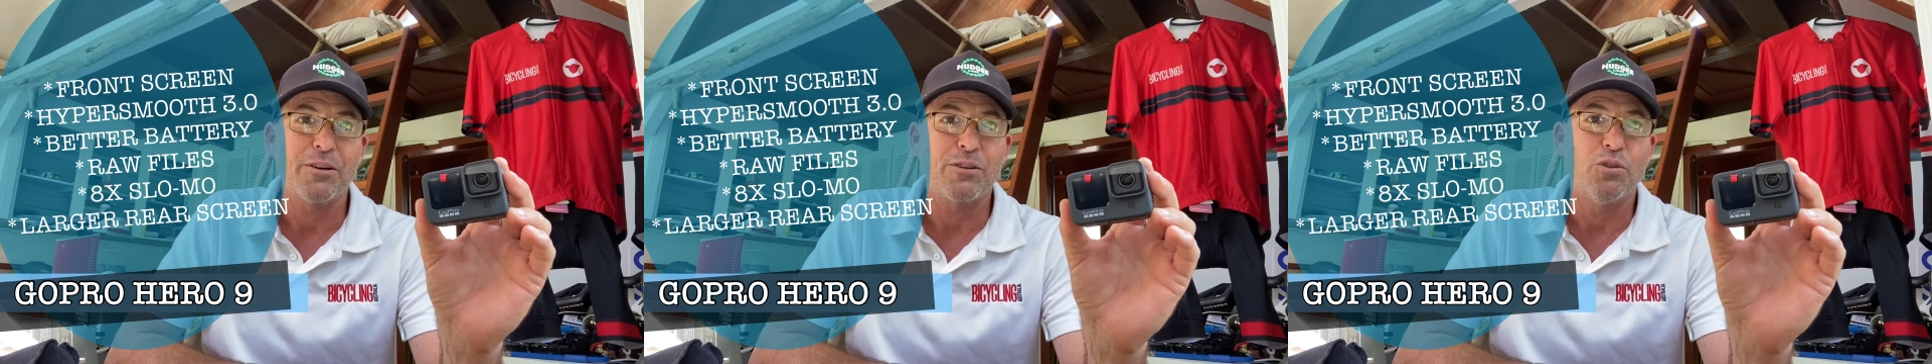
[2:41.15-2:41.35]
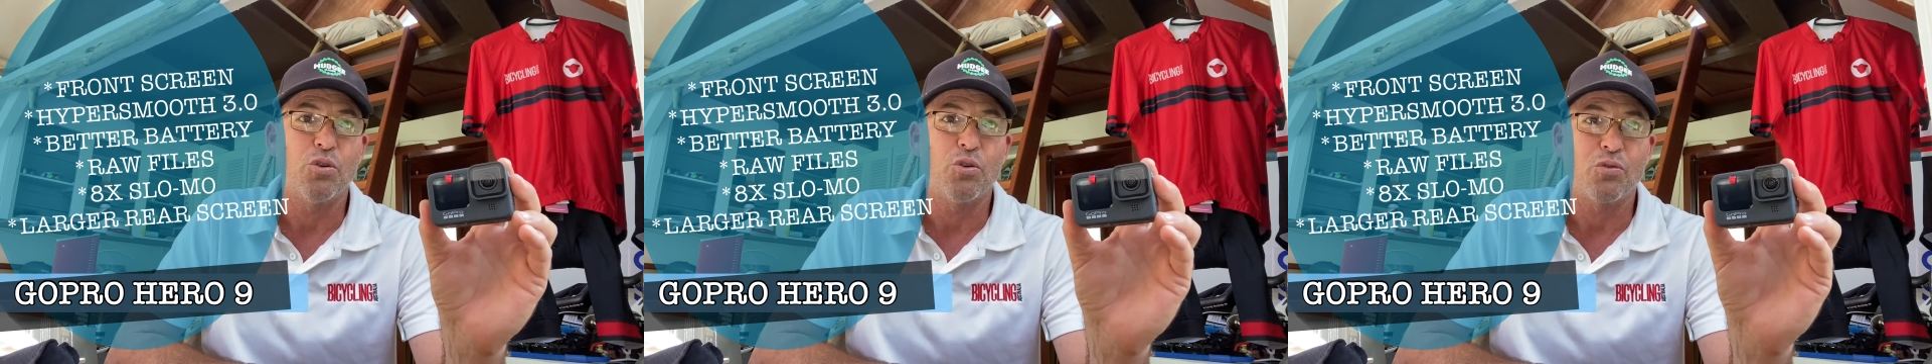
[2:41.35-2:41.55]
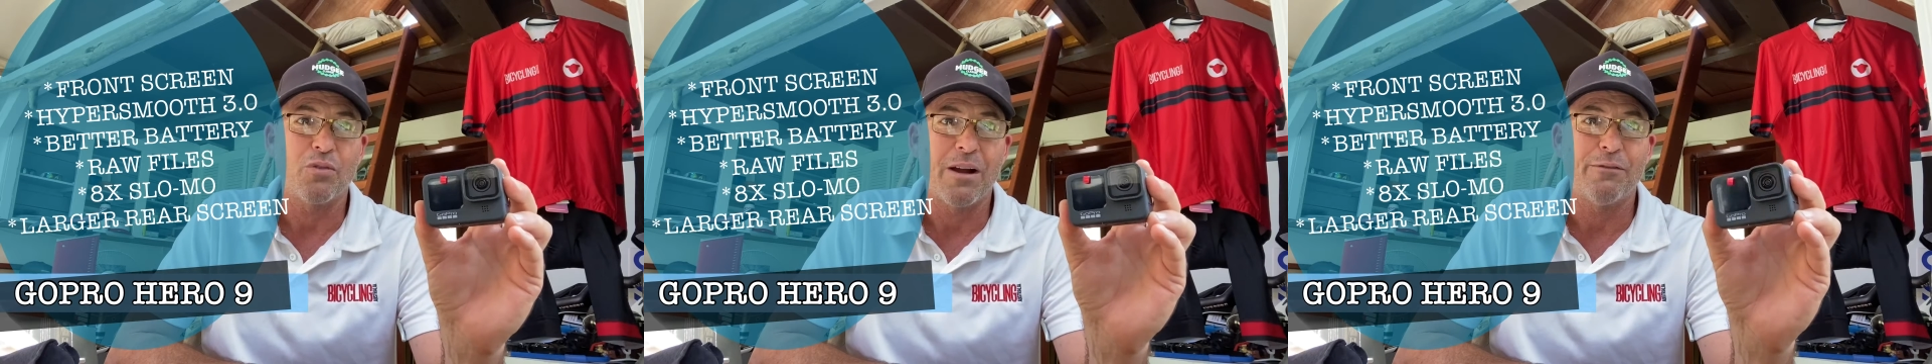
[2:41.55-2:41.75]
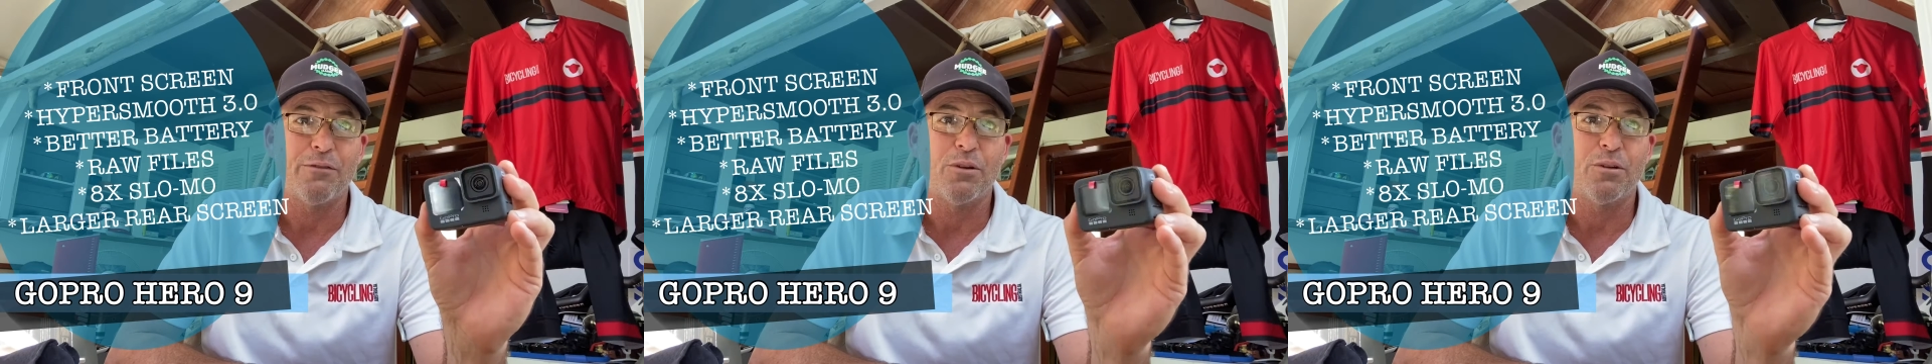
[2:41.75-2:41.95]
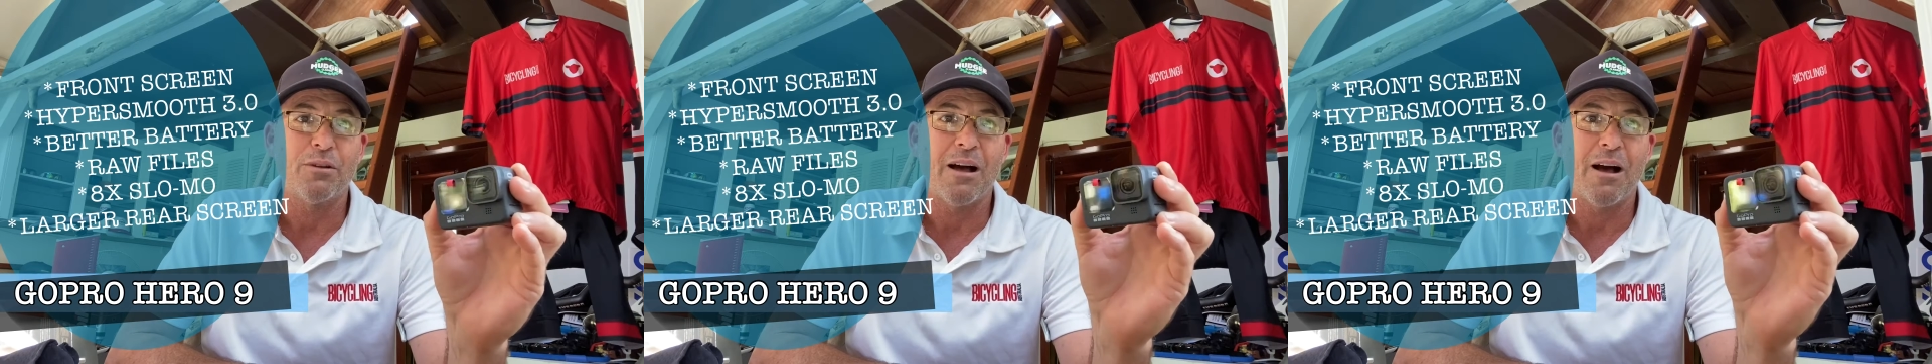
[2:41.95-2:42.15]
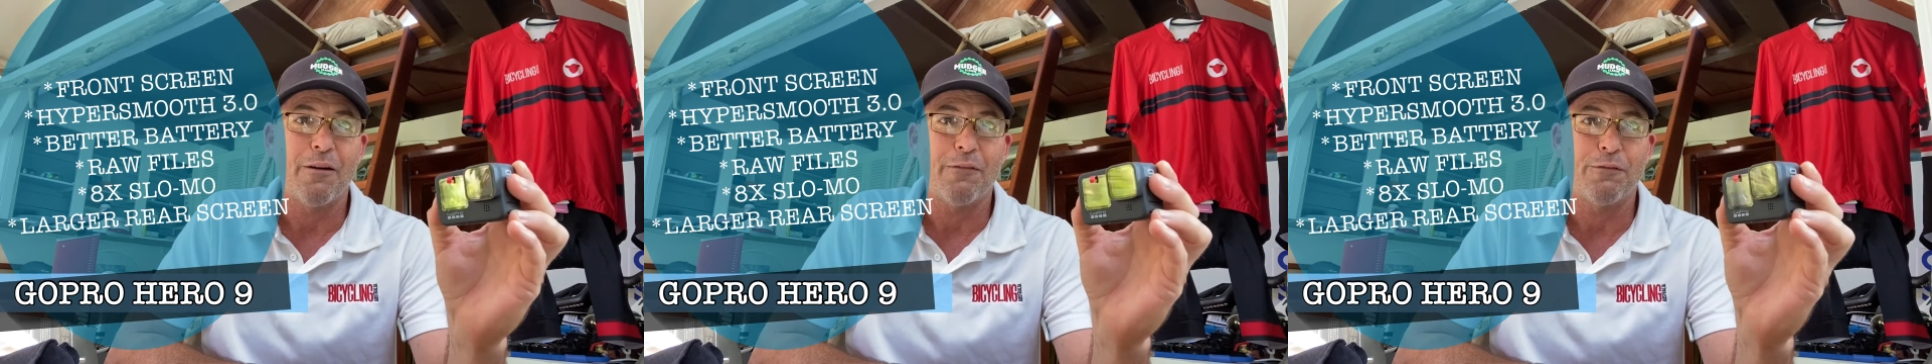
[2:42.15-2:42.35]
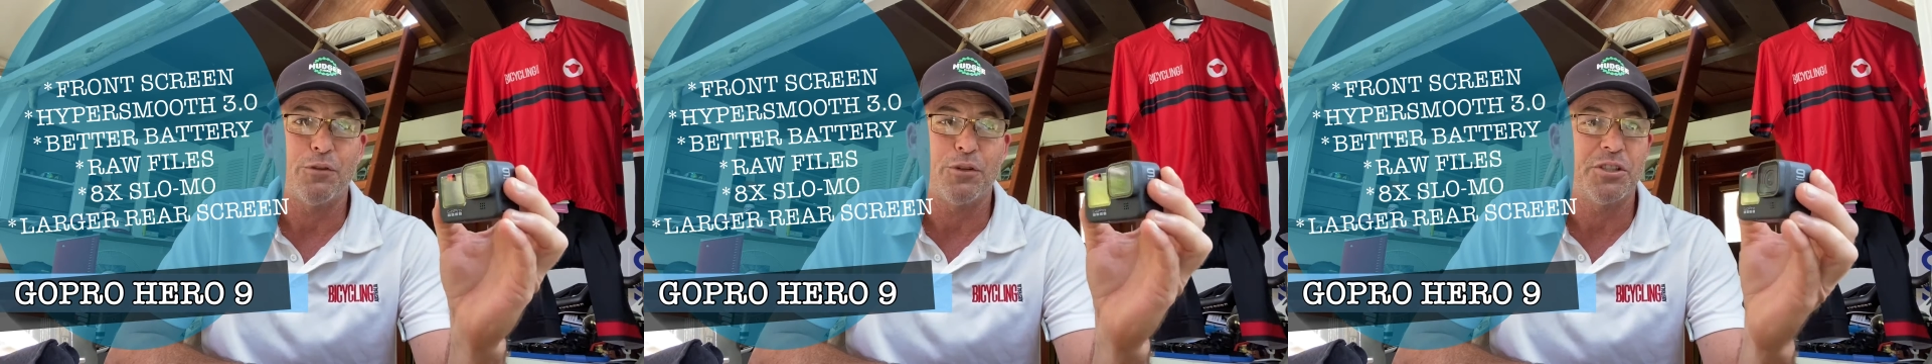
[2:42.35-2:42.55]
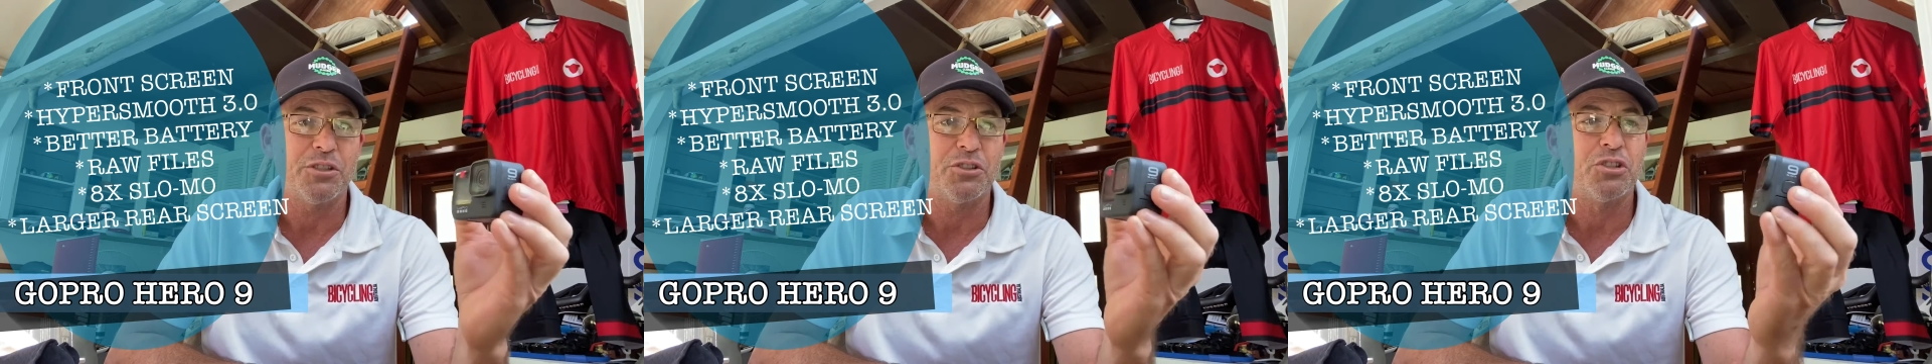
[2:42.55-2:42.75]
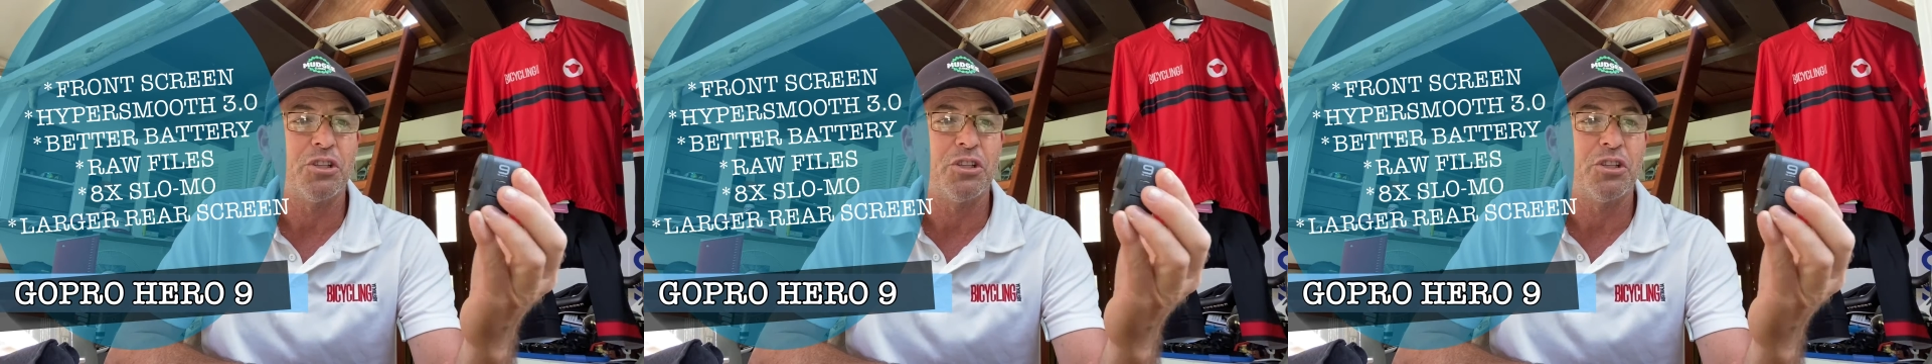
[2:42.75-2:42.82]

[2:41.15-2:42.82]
or gravel uh, footage.